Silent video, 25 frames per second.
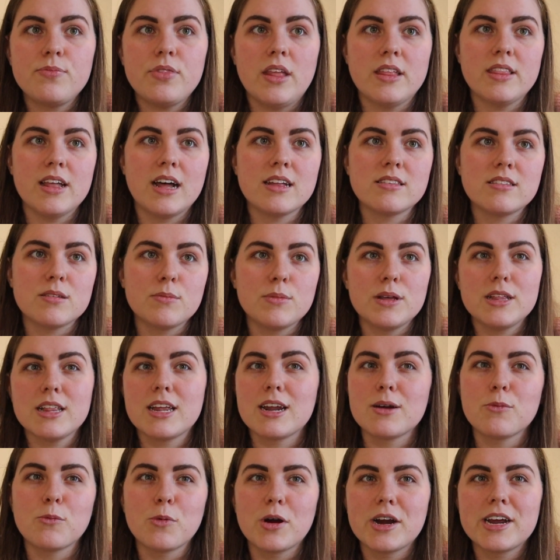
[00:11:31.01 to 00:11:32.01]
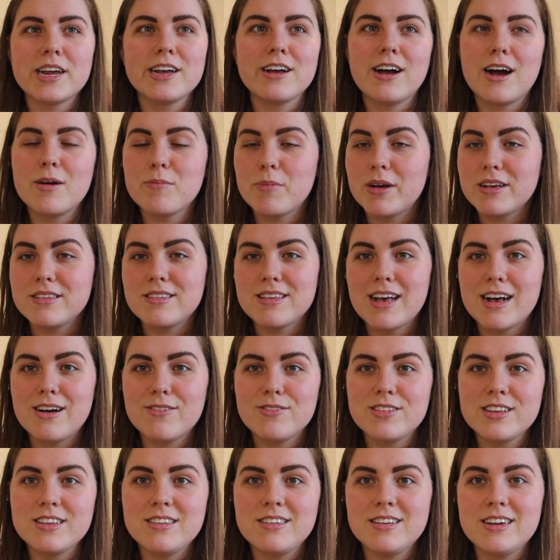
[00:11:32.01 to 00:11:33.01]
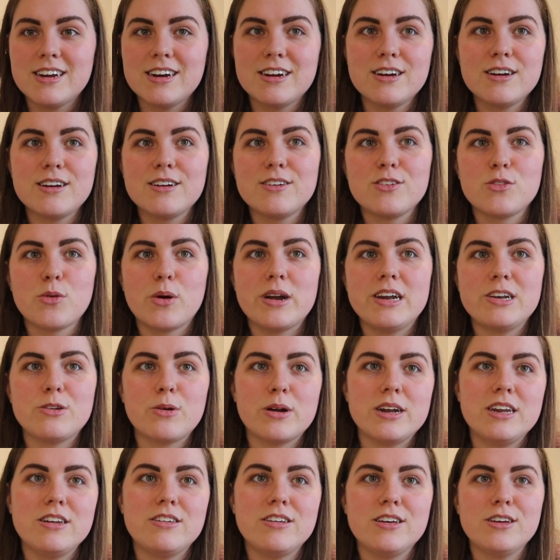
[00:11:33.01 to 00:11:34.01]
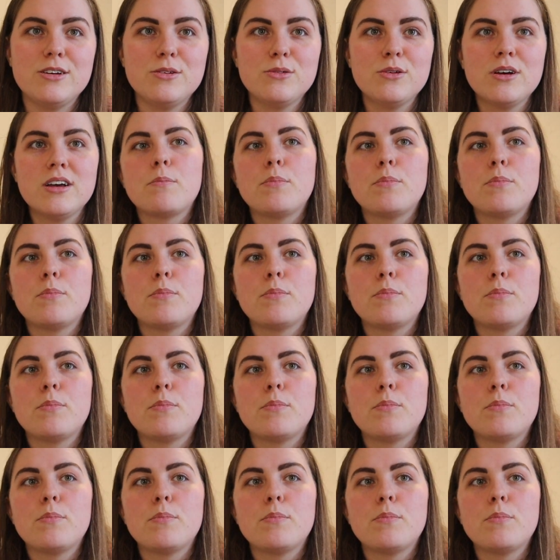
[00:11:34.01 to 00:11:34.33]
And that's something that I'm working on myself this year in 2022.